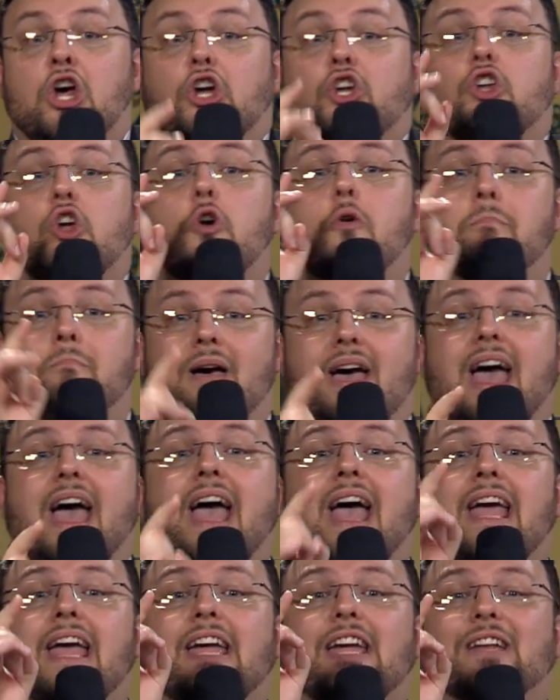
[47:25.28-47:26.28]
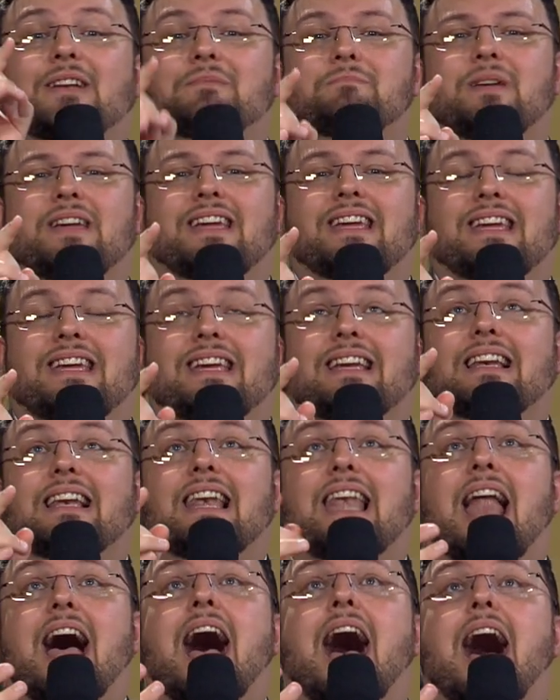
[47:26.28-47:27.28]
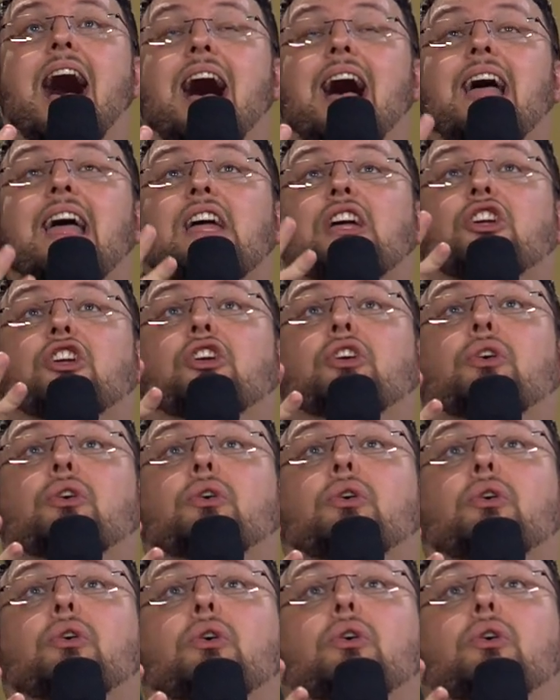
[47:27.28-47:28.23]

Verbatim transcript: You made me like you.